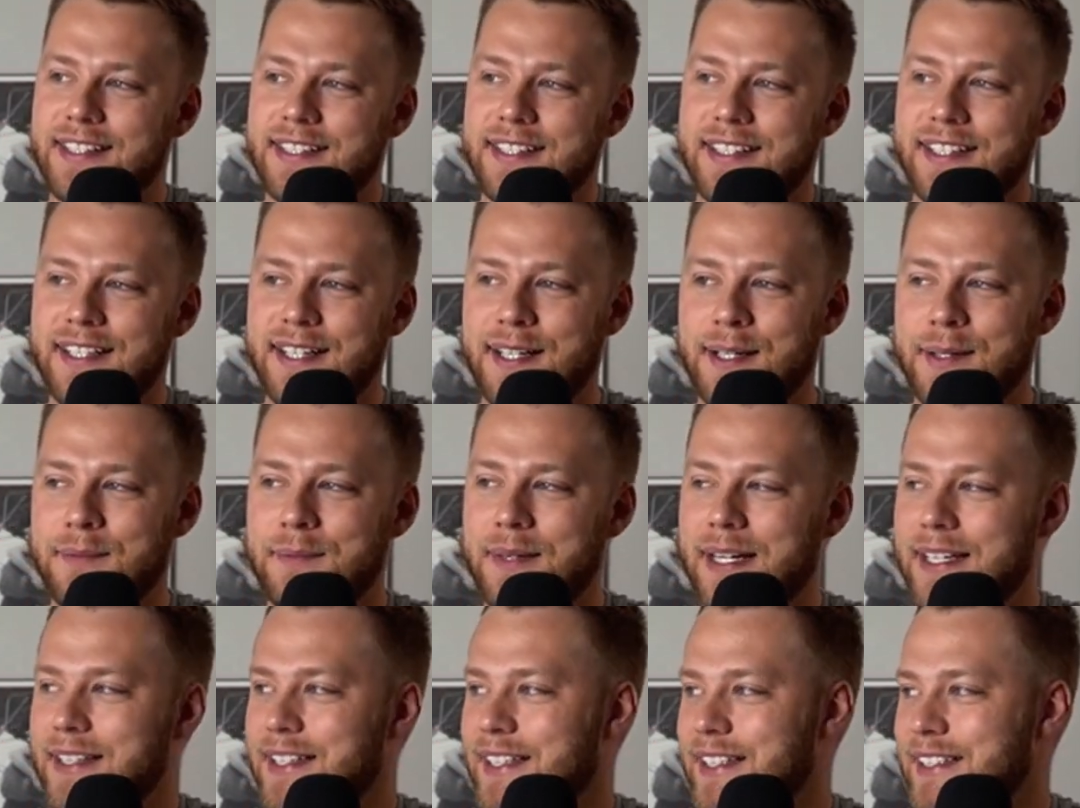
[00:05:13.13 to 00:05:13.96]

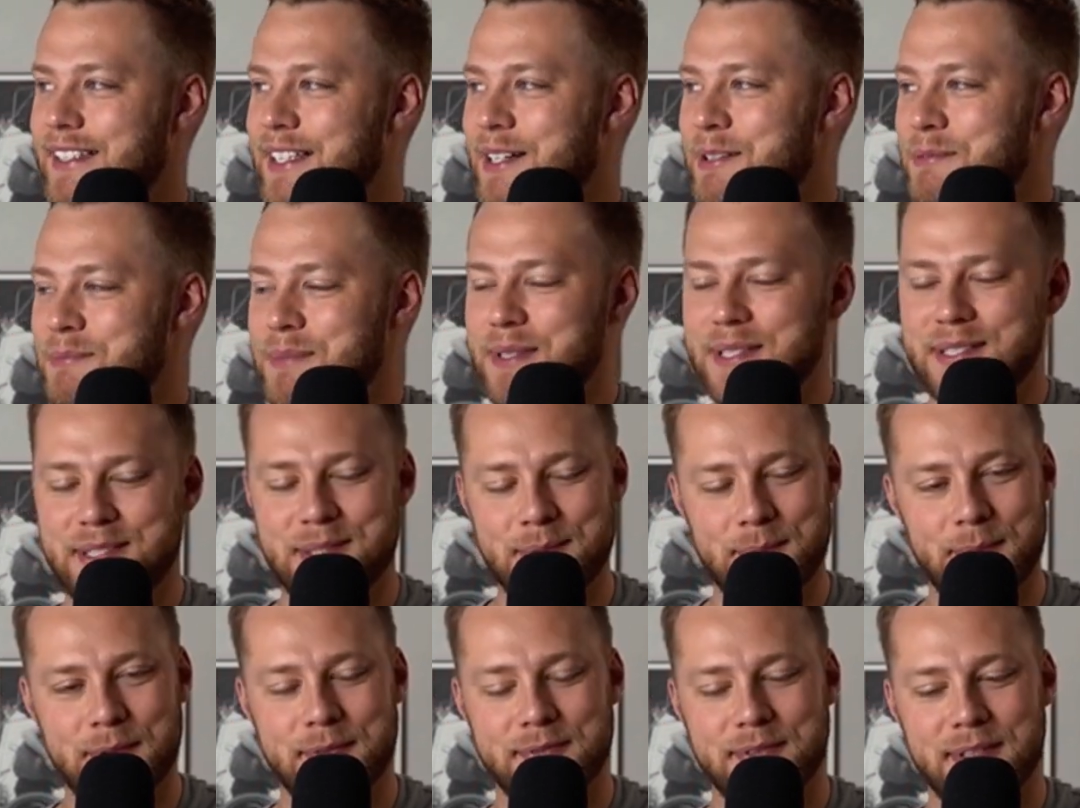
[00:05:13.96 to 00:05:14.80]
I think that would be
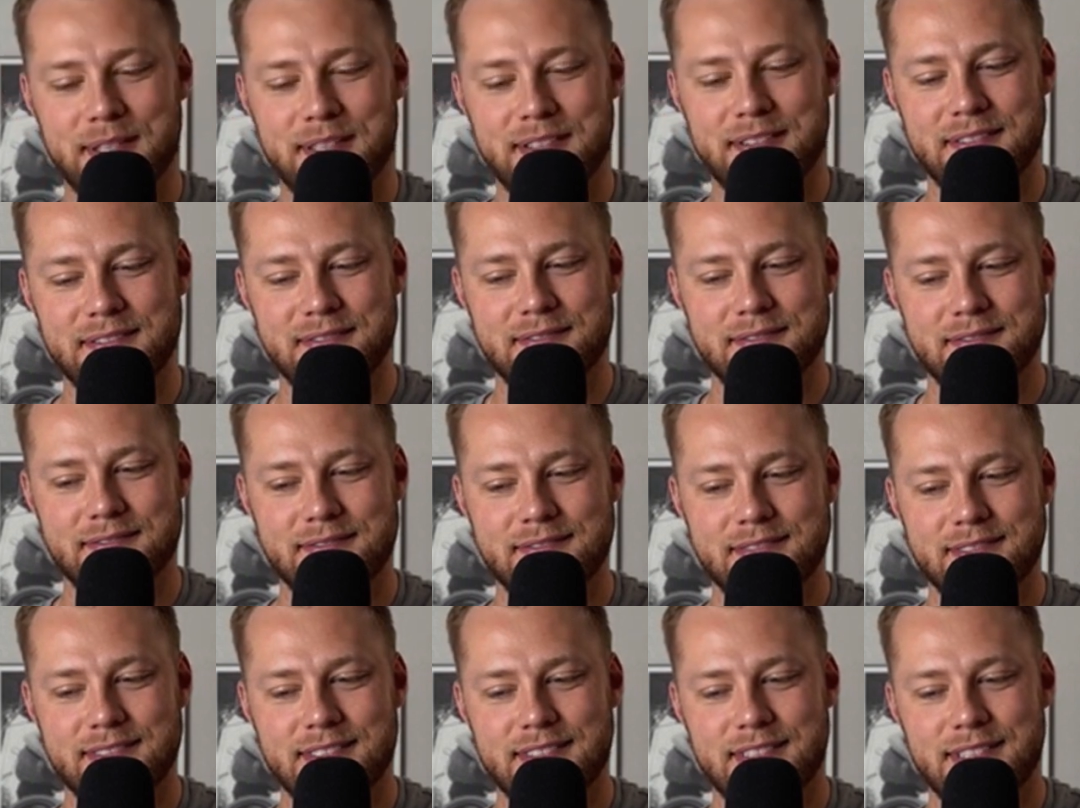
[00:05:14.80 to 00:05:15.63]
super fun
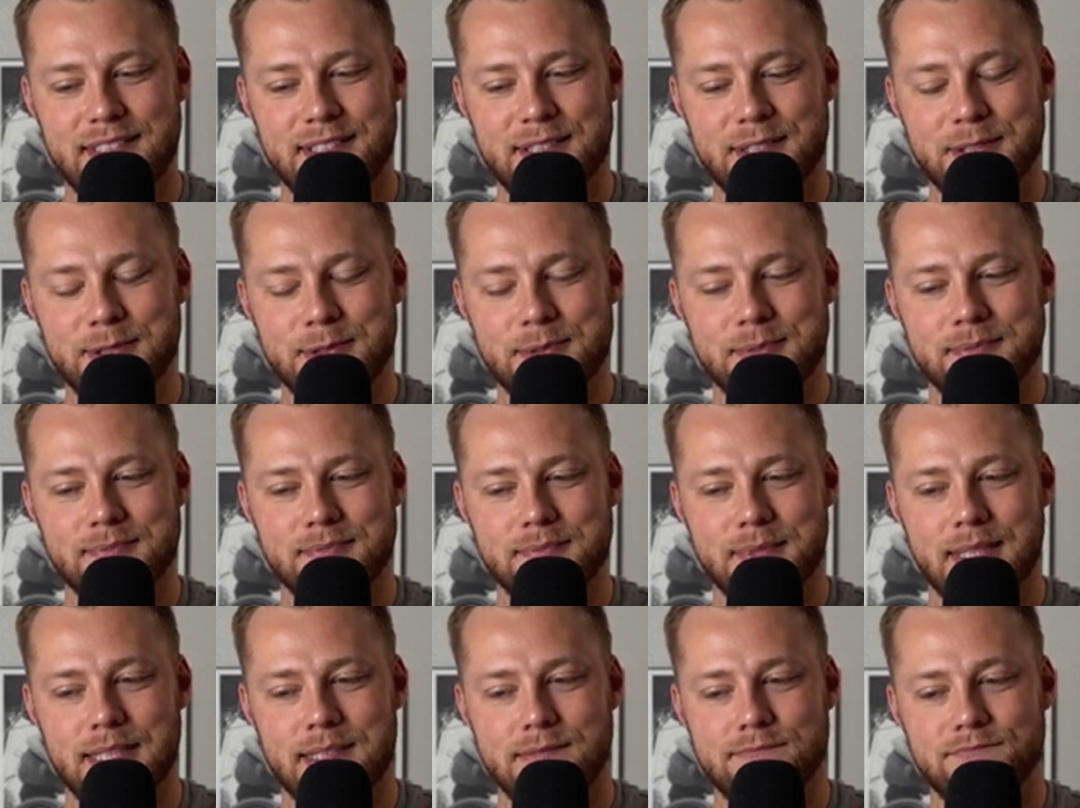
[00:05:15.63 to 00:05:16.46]
to do,
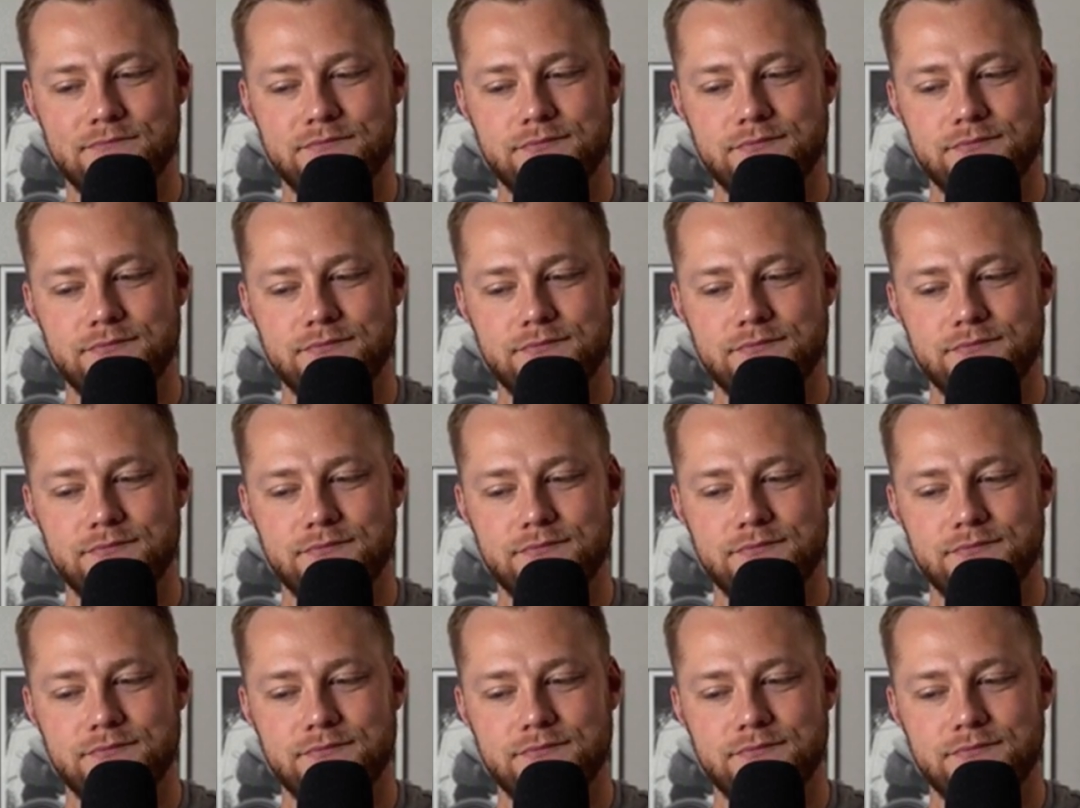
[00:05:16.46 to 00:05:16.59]
but